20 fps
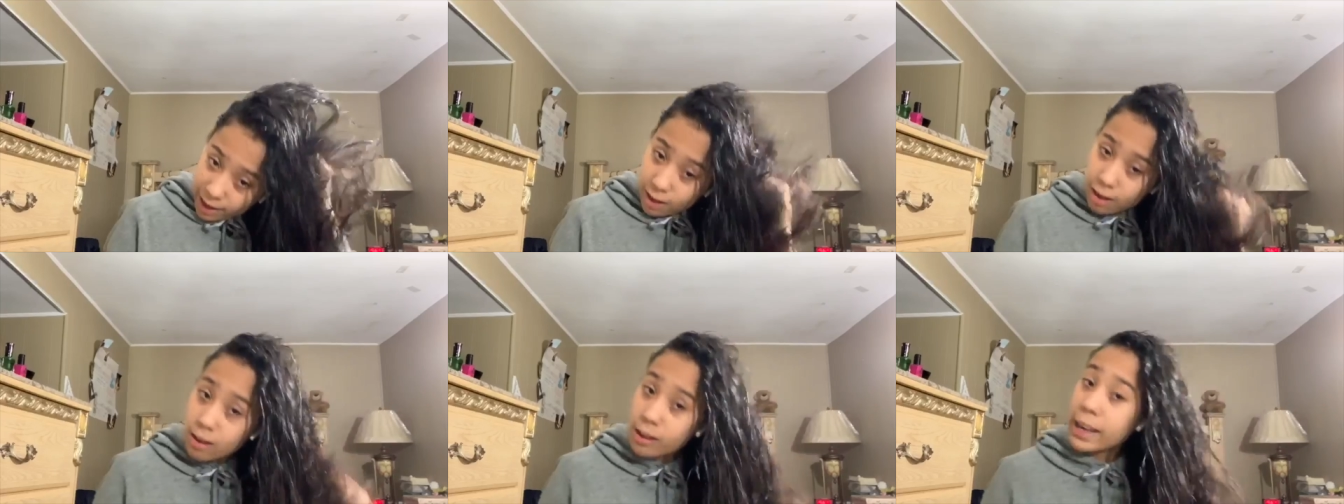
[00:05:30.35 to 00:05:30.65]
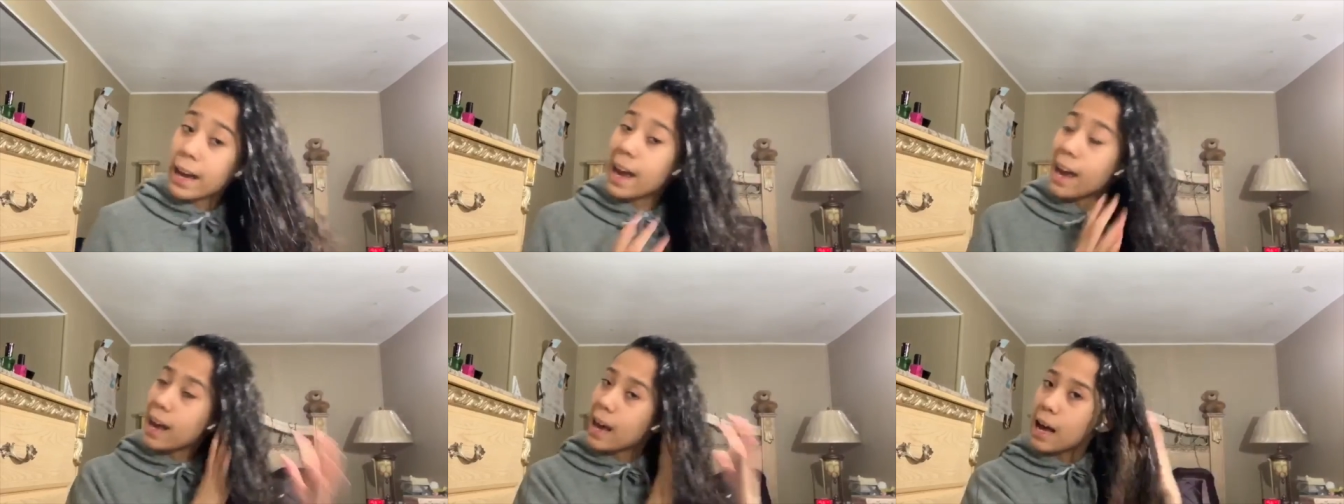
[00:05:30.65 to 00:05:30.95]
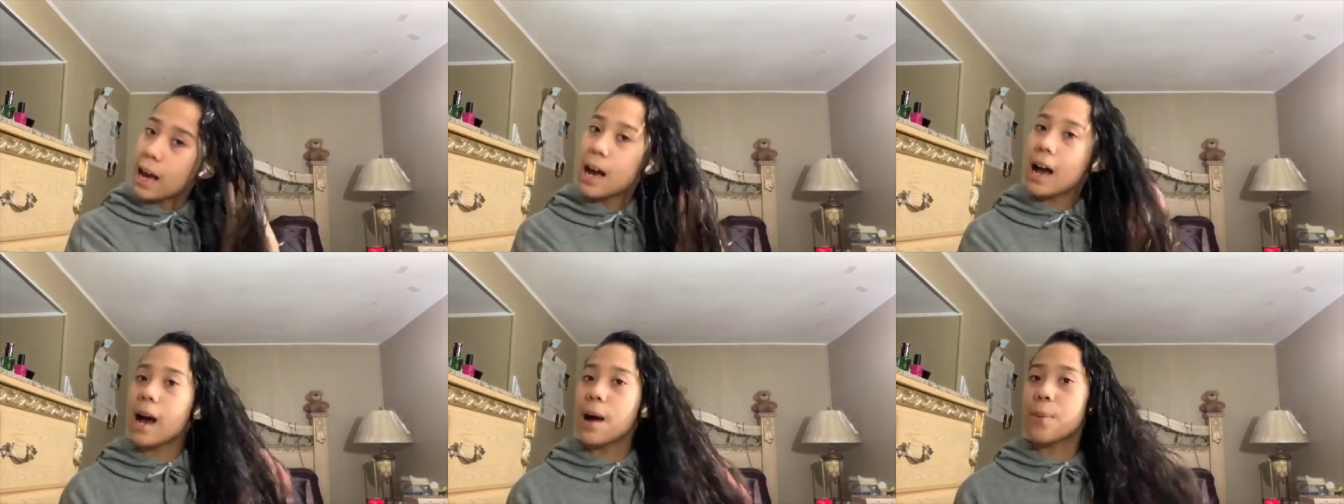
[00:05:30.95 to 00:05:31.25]
Okay,
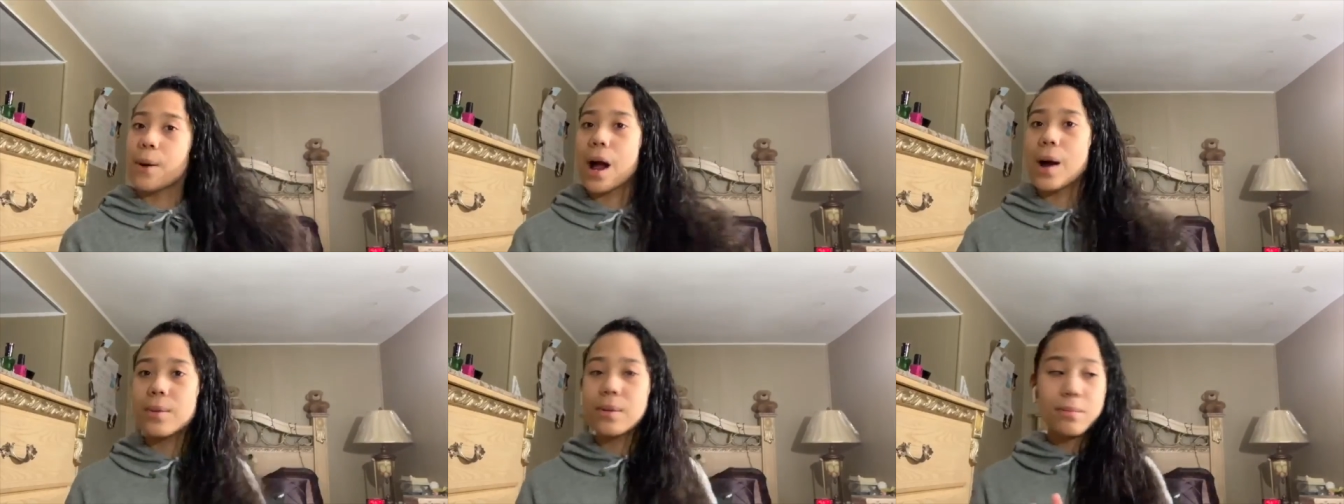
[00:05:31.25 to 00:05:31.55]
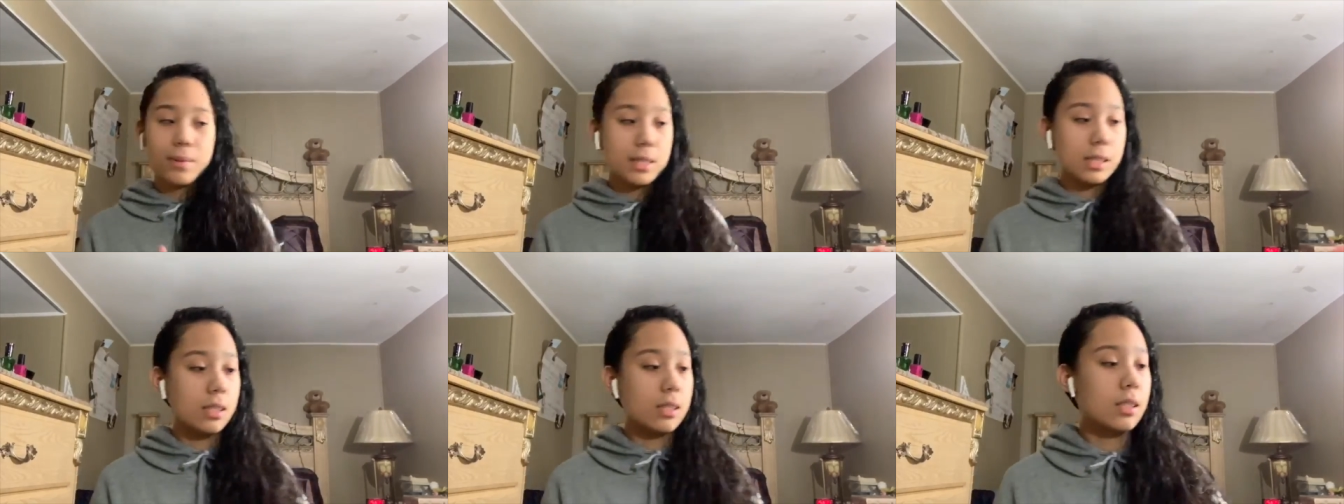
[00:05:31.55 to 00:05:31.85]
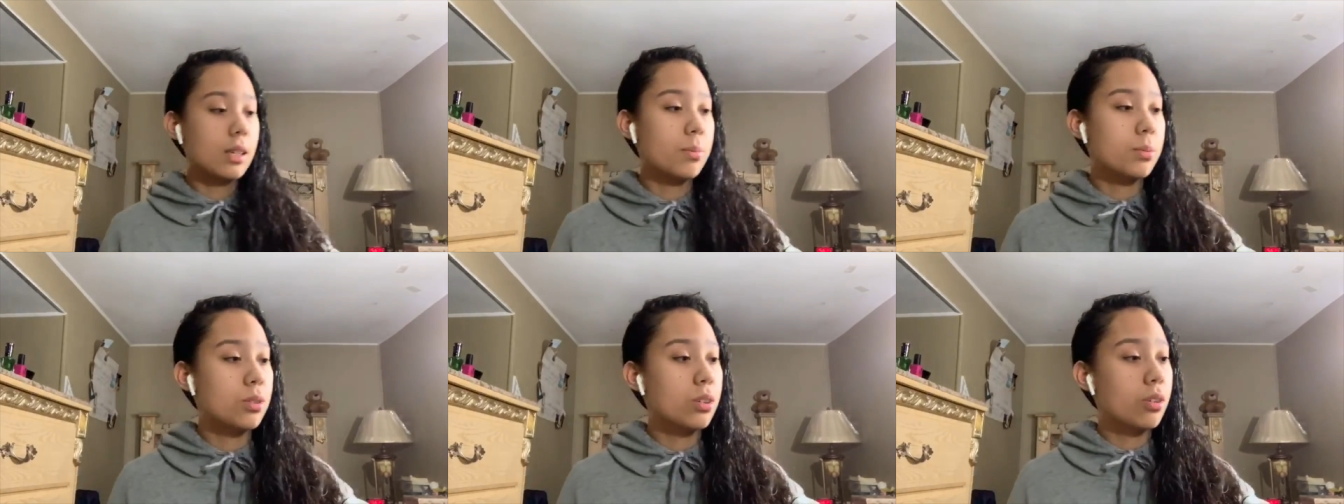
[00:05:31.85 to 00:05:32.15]
I probably messed this
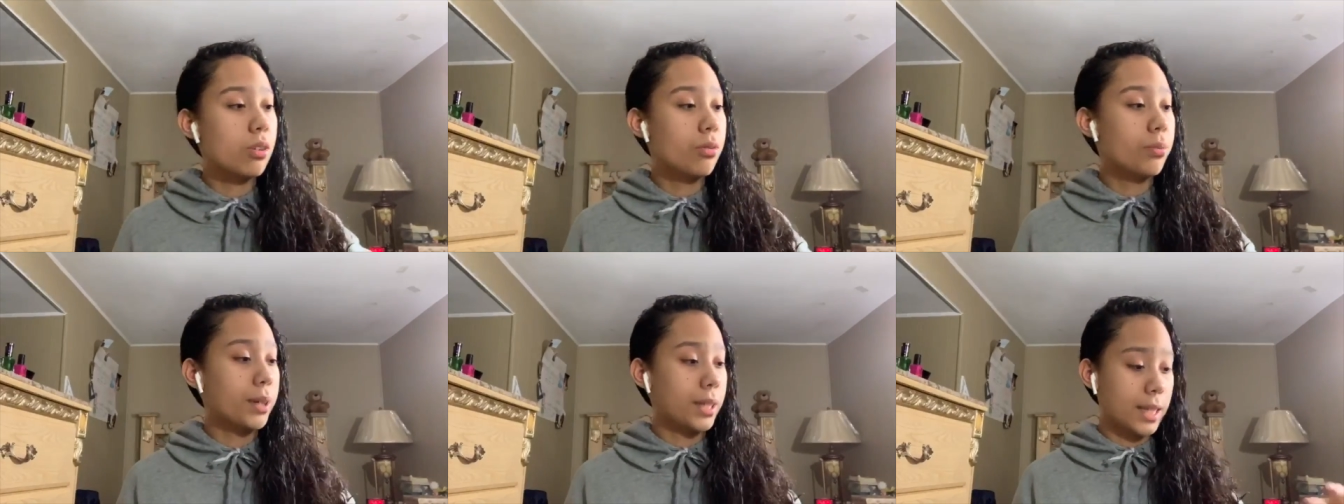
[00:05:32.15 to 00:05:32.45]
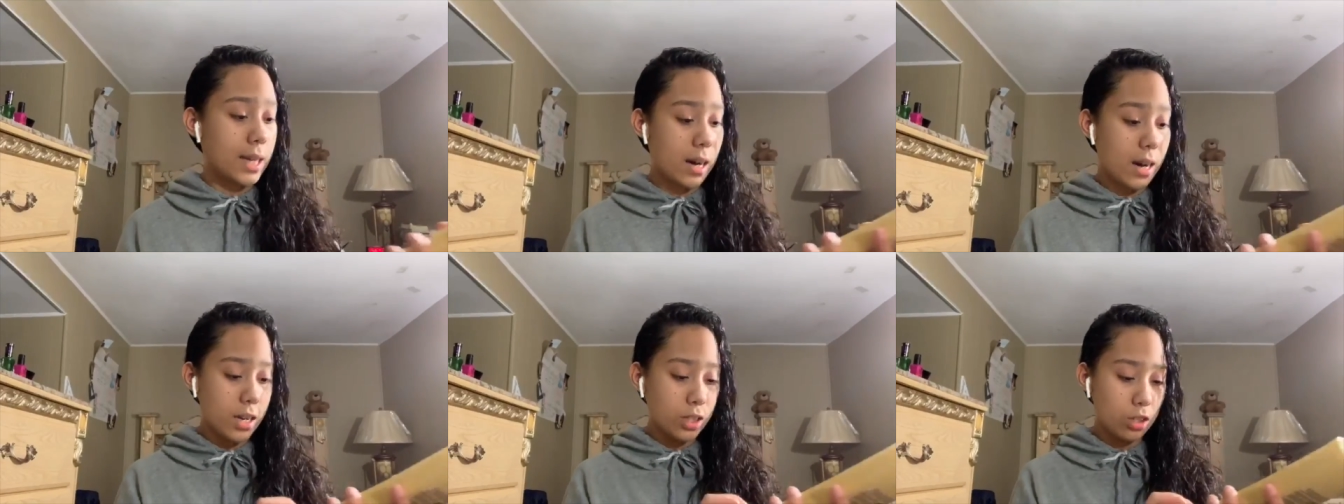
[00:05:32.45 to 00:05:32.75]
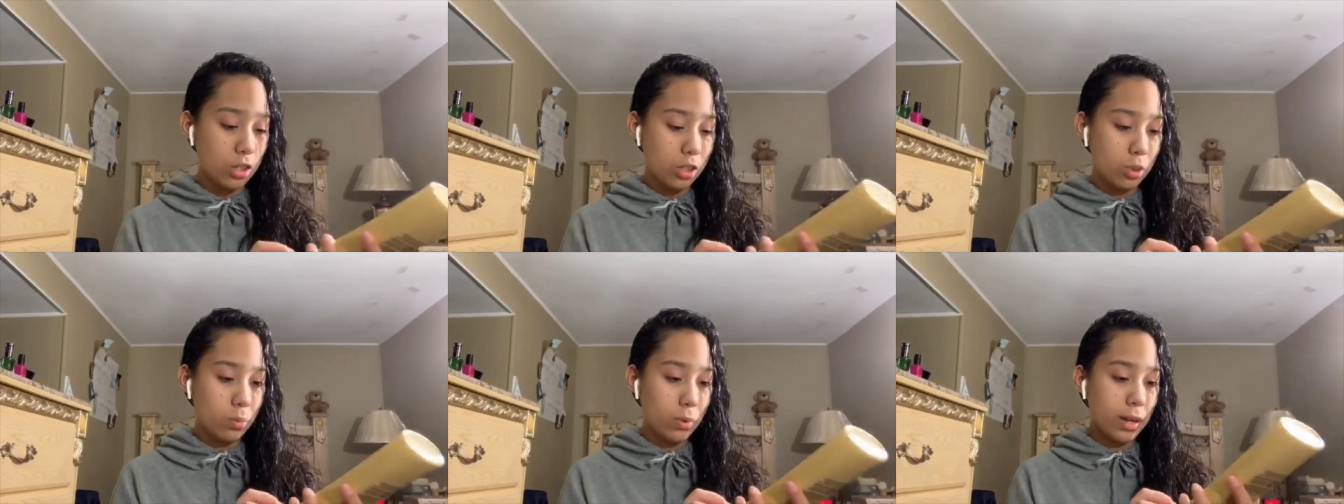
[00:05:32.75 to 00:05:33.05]
up. So right now I
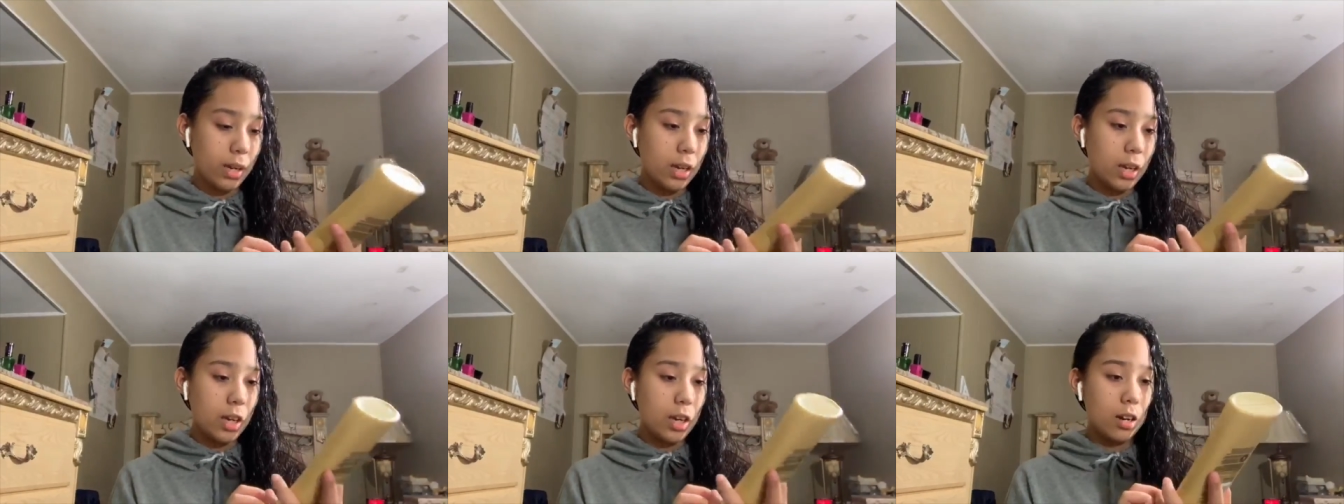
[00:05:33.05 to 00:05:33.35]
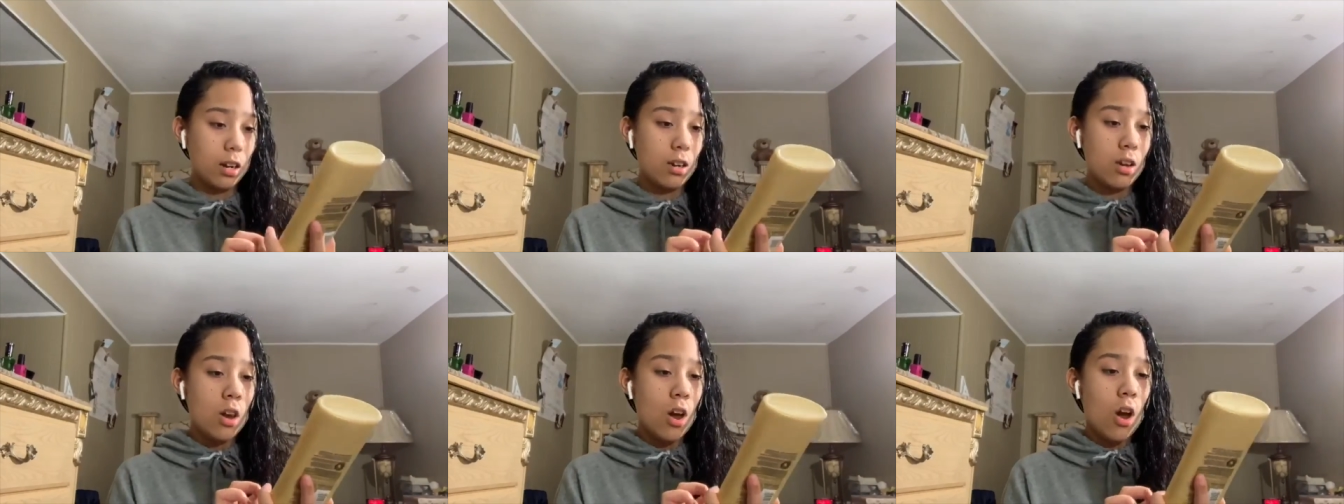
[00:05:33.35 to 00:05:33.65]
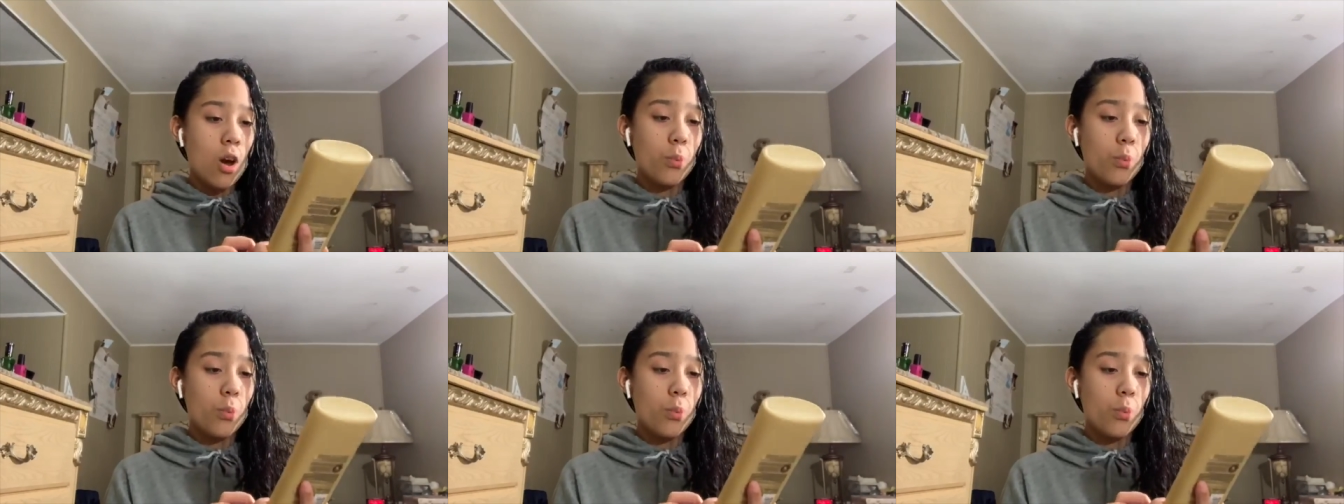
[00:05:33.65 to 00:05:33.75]
just went in